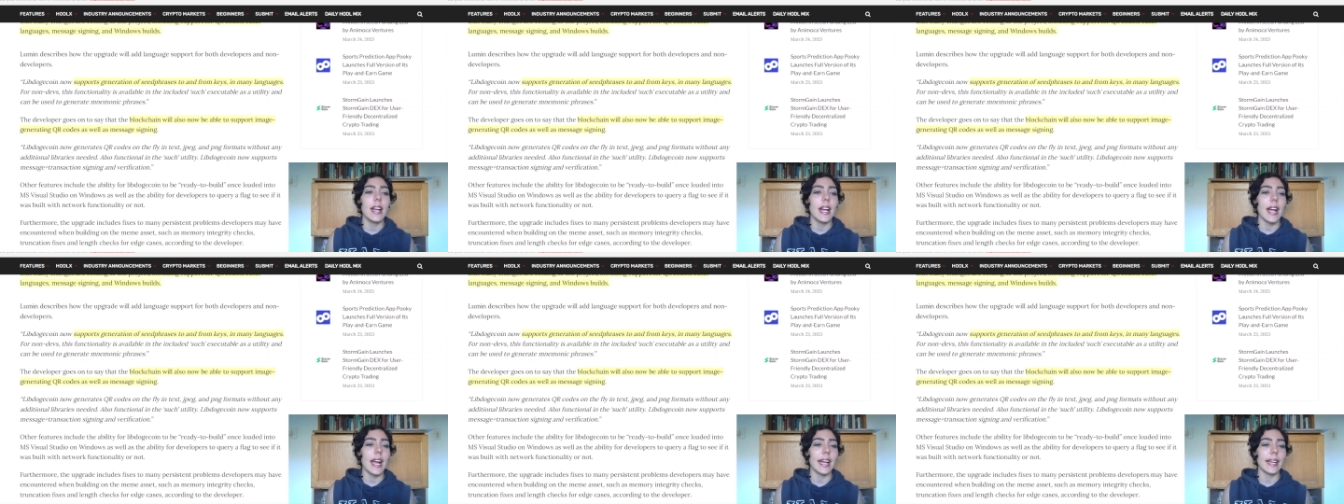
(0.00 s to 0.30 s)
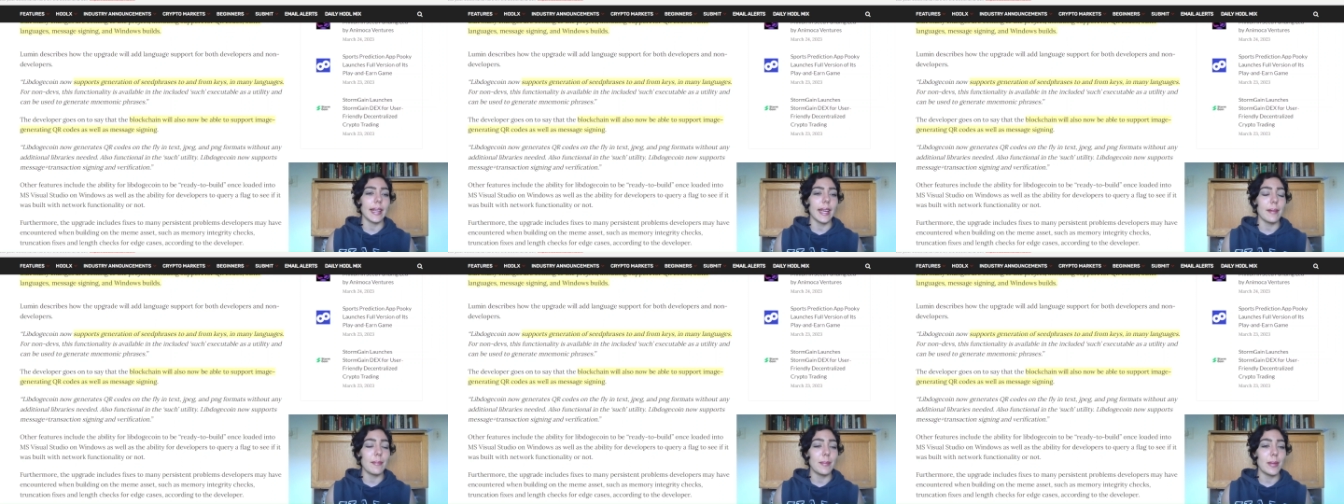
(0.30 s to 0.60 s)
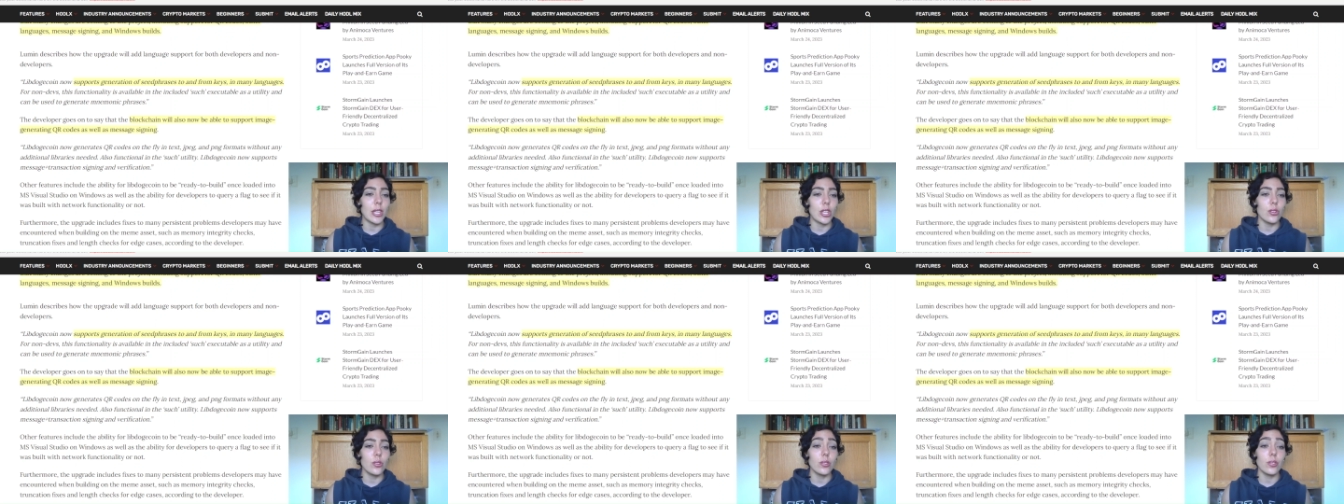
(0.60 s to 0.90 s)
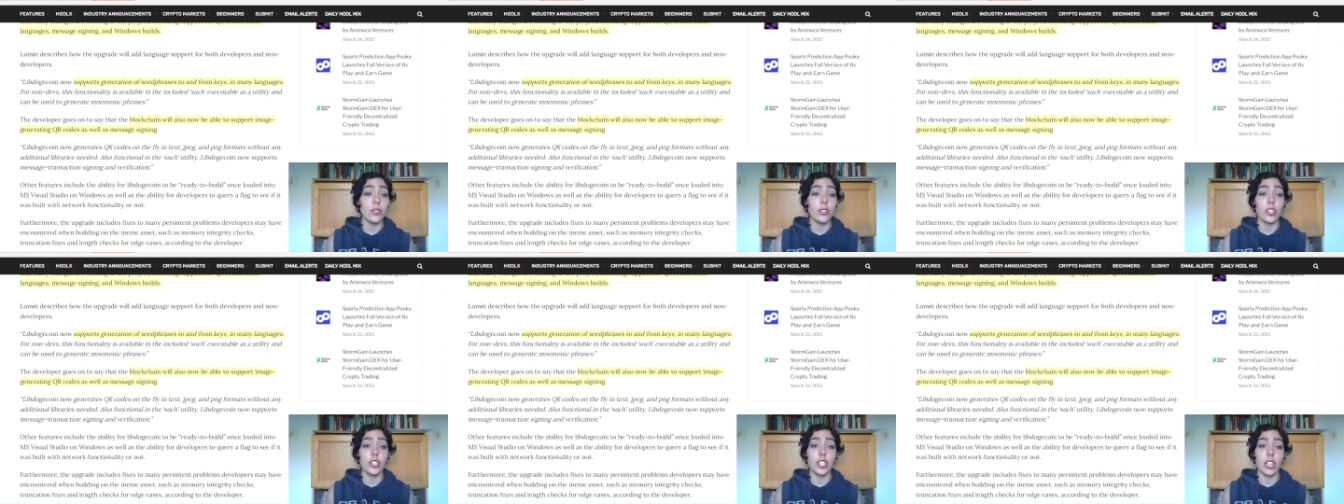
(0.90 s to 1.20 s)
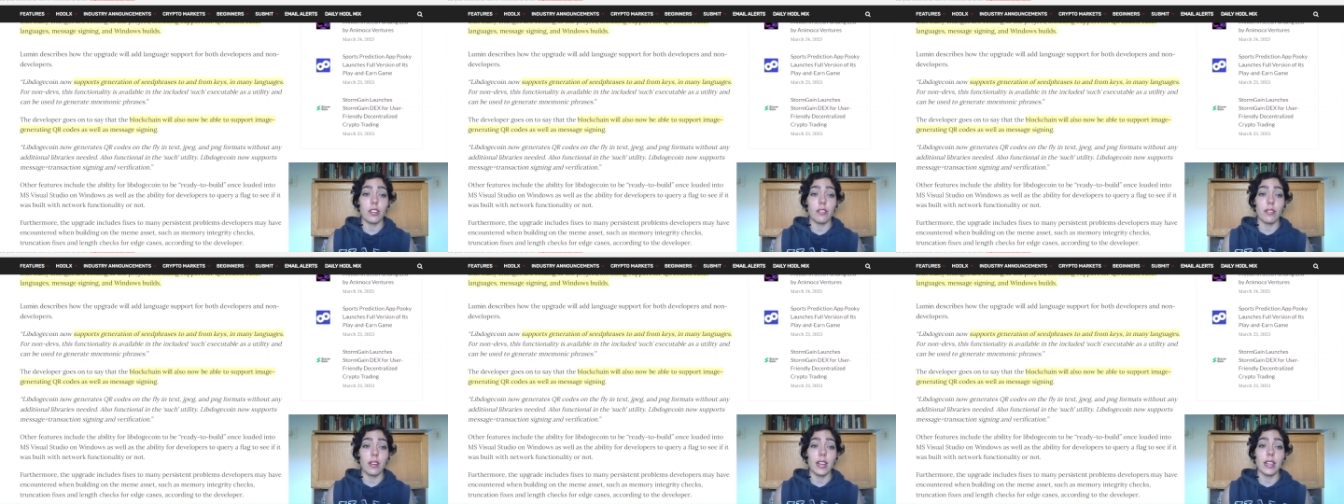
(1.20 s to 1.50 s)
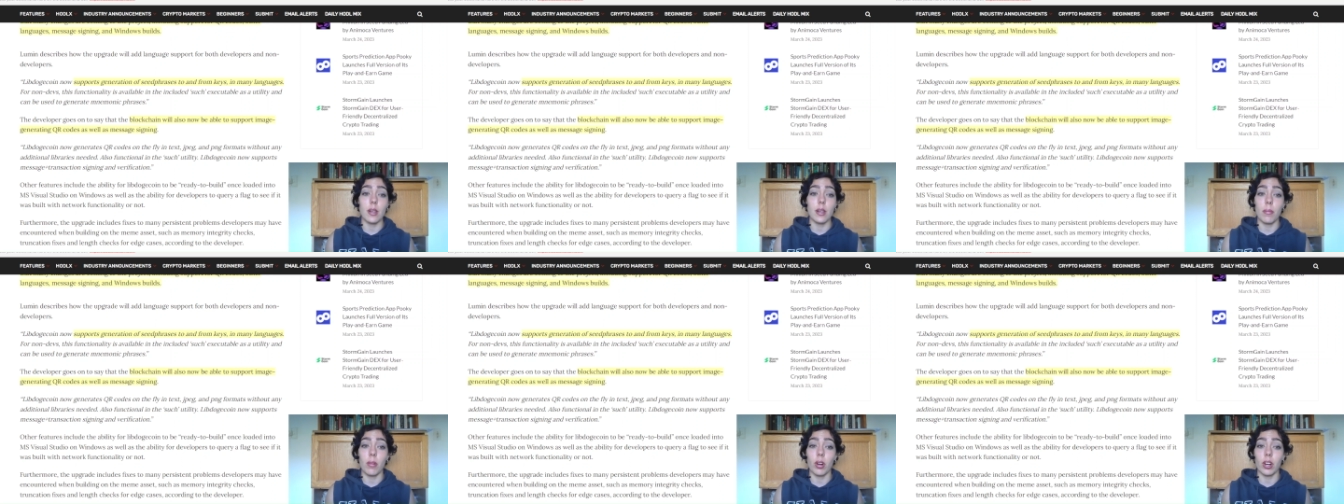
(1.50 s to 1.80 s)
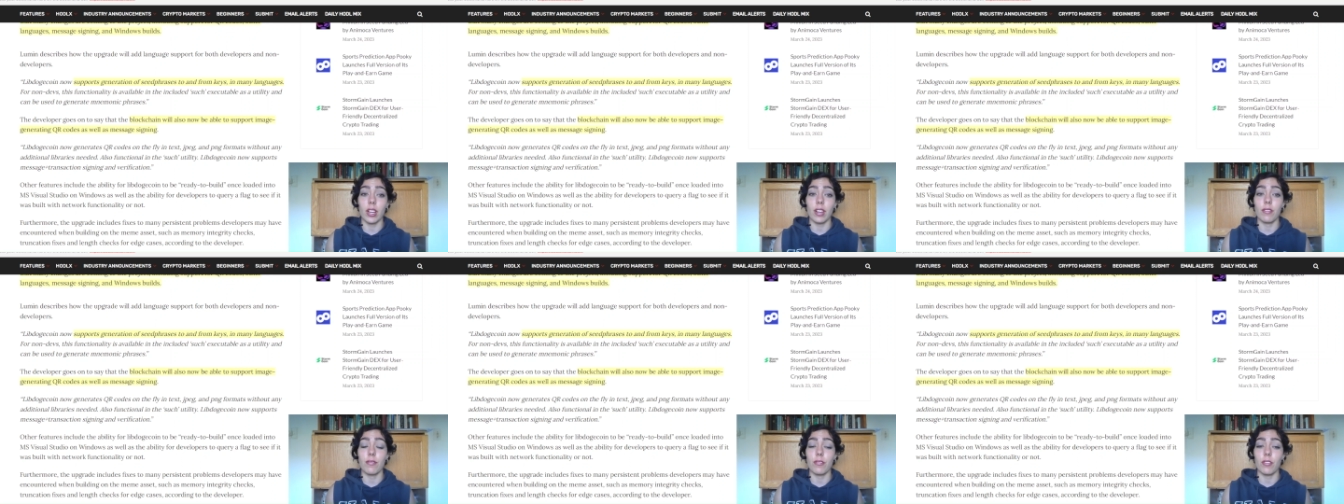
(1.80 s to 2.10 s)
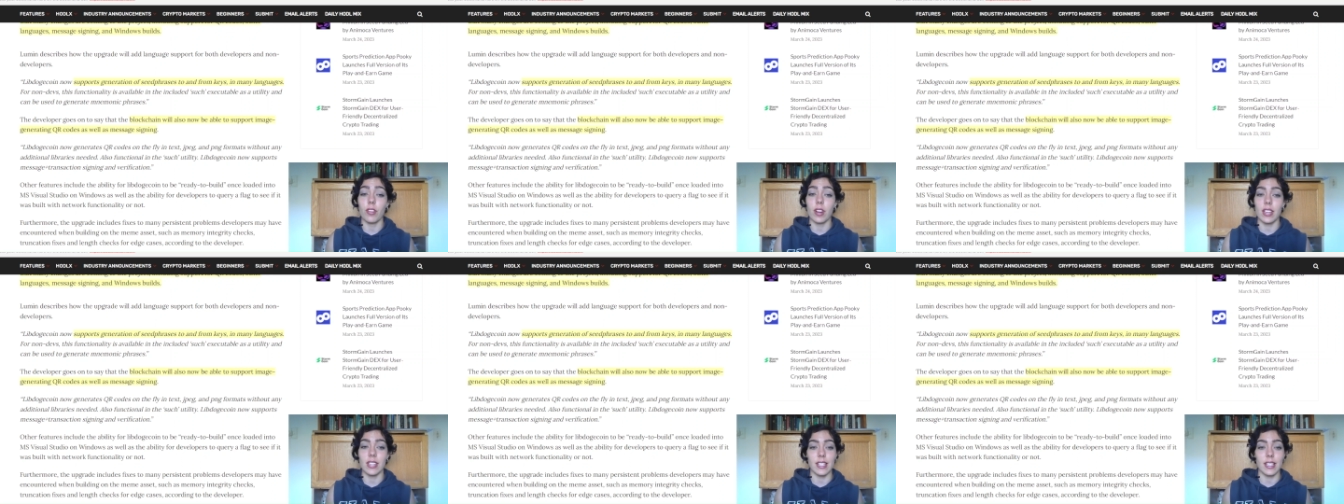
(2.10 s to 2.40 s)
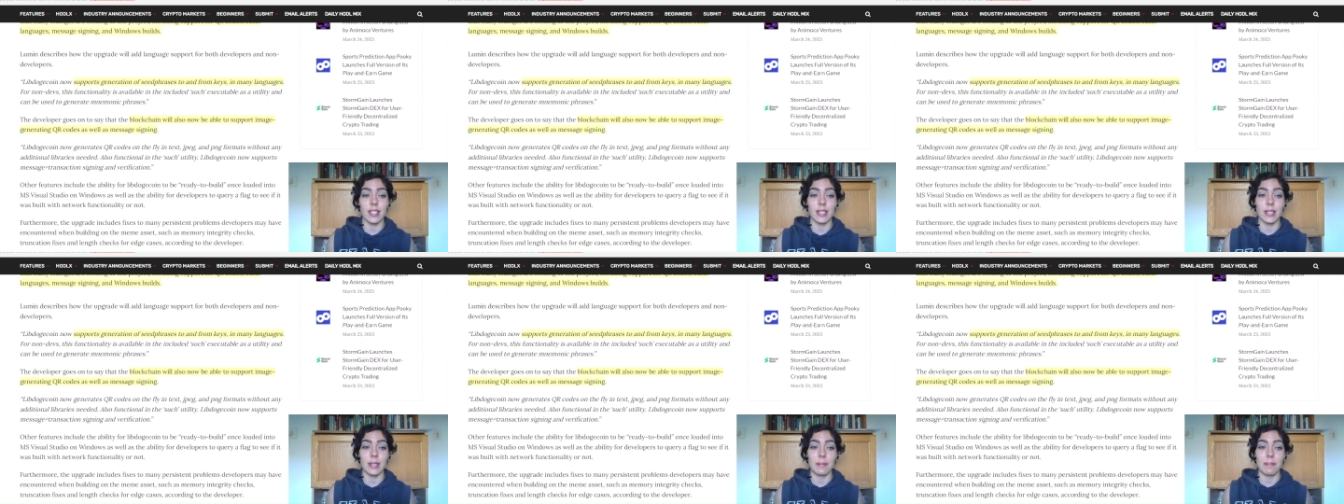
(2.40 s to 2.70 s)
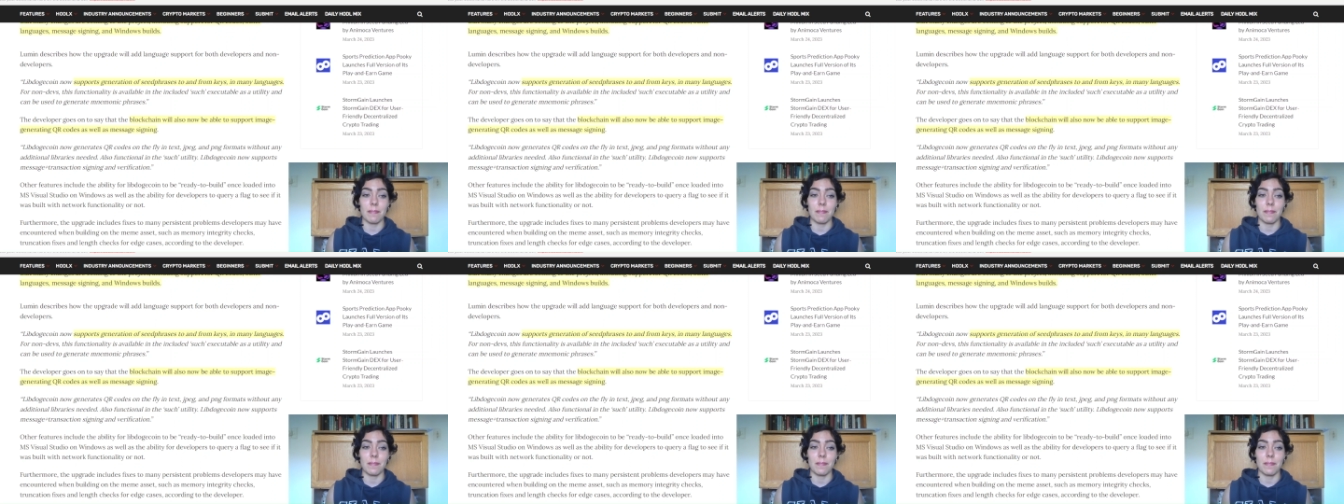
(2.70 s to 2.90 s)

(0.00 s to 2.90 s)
and can be used to generate mnemonic phrases.